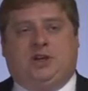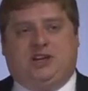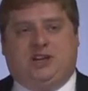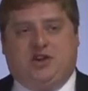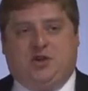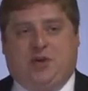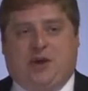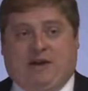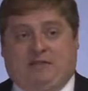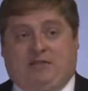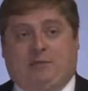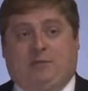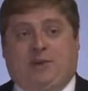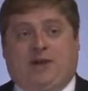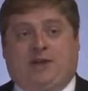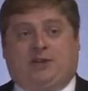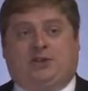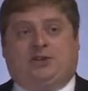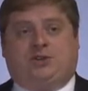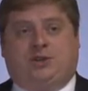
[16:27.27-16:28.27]
you have to
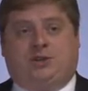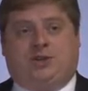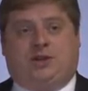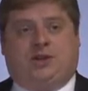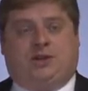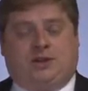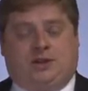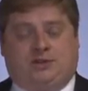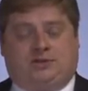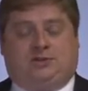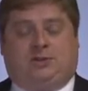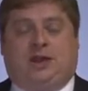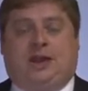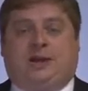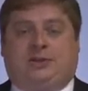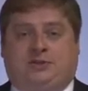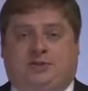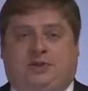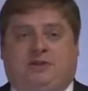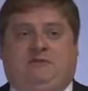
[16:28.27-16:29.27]
make sure that those are
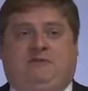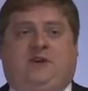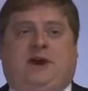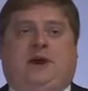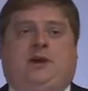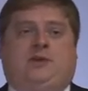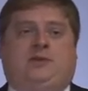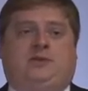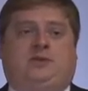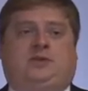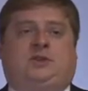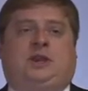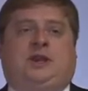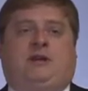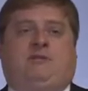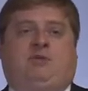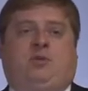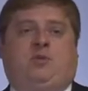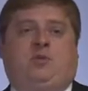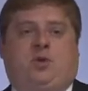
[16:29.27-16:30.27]
actually values that
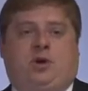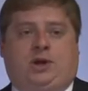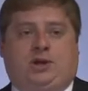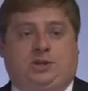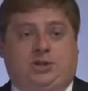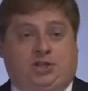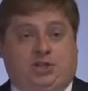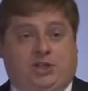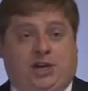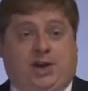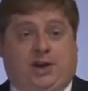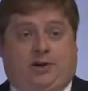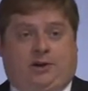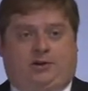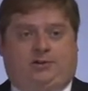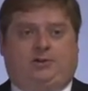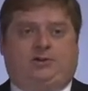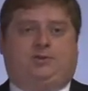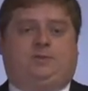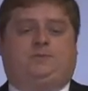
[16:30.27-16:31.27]
everyone
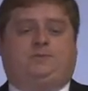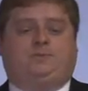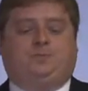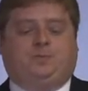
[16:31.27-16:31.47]
shares.